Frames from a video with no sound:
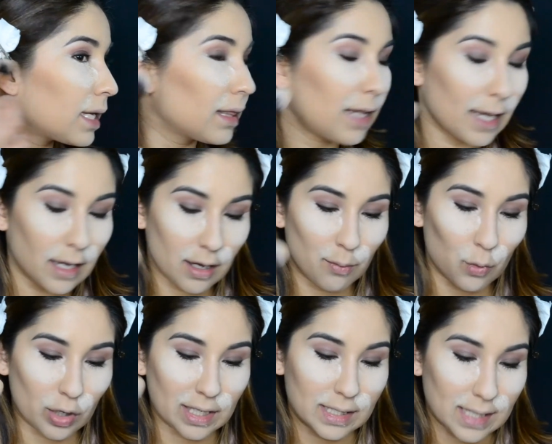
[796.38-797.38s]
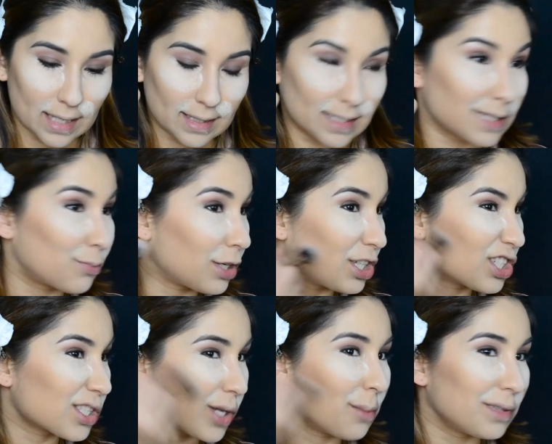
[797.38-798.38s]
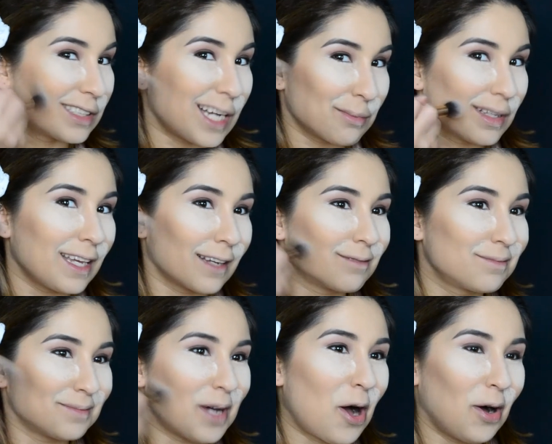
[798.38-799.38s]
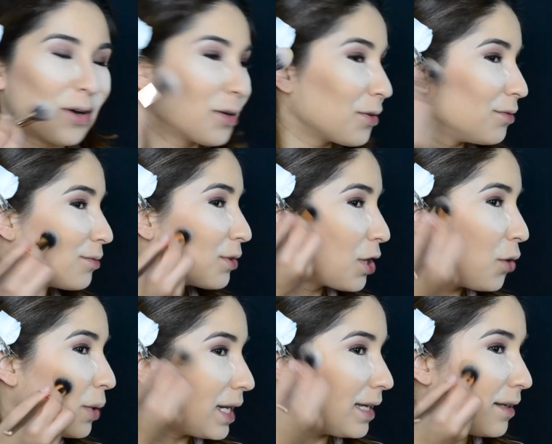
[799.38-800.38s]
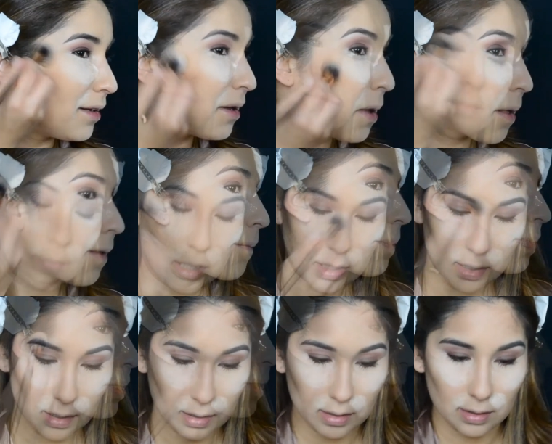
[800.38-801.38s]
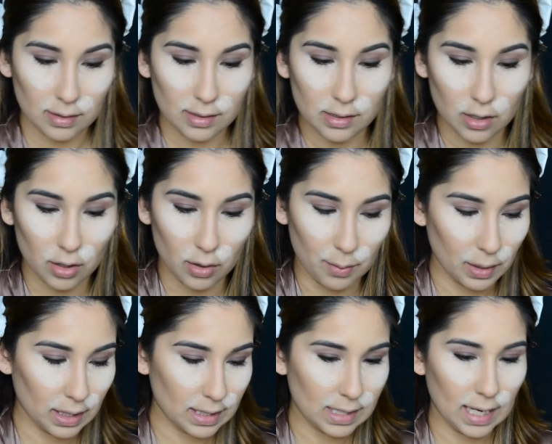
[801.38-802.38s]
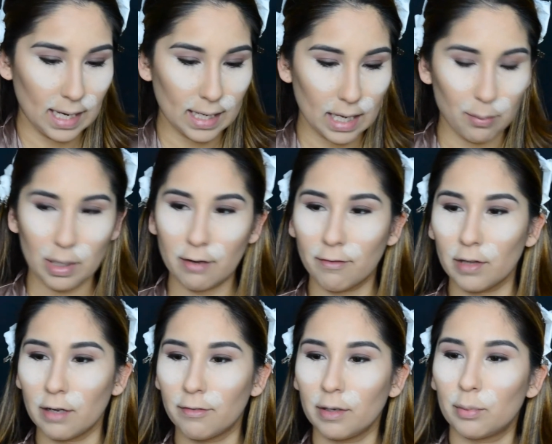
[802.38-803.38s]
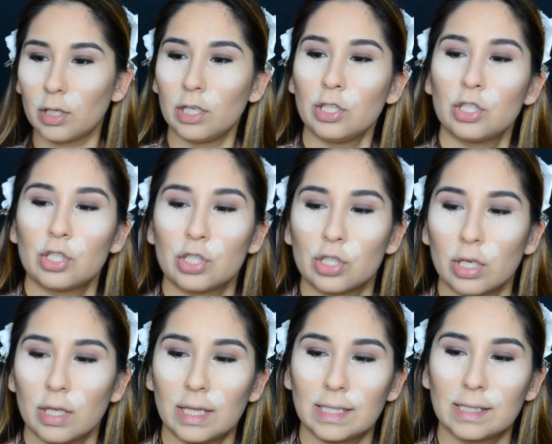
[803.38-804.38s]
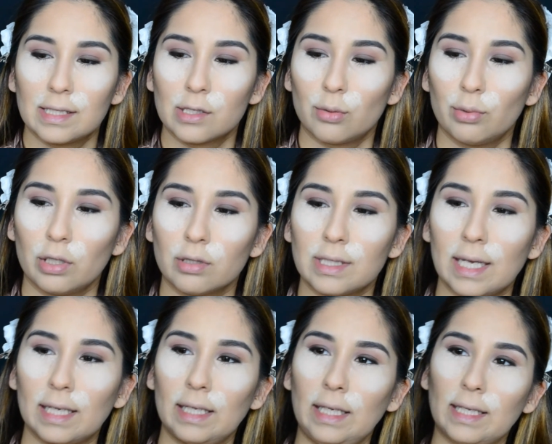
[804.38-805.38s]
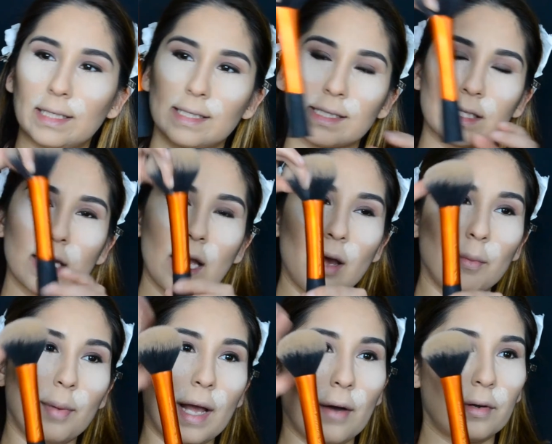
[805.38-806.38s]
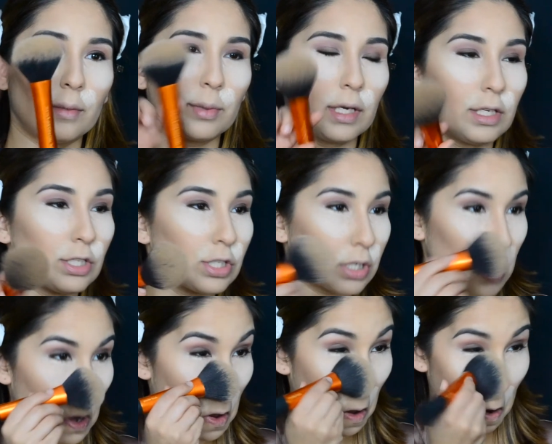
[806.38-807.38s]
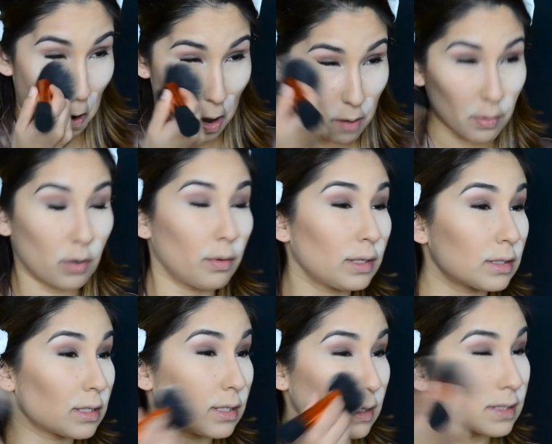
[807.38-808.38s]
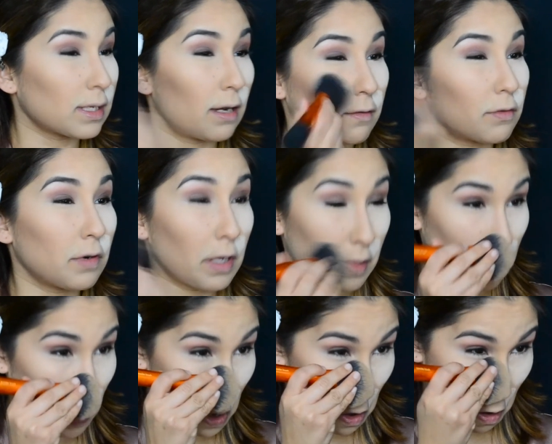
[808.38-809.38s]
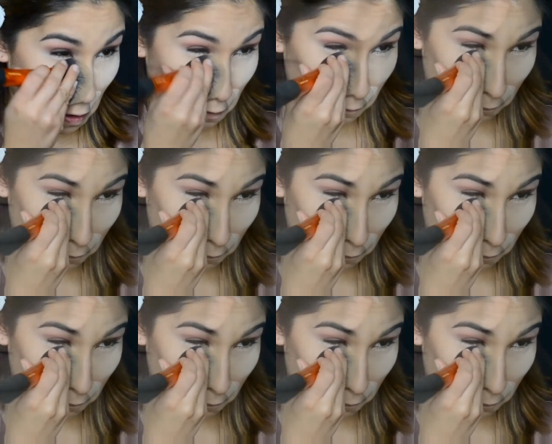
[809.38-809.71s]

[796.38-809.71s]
because I like a more dense brush, so I'm like going in. So I'm gonna take a big fluffy brush. This is the Real Techniques powder brush. I'm going to dust everything off.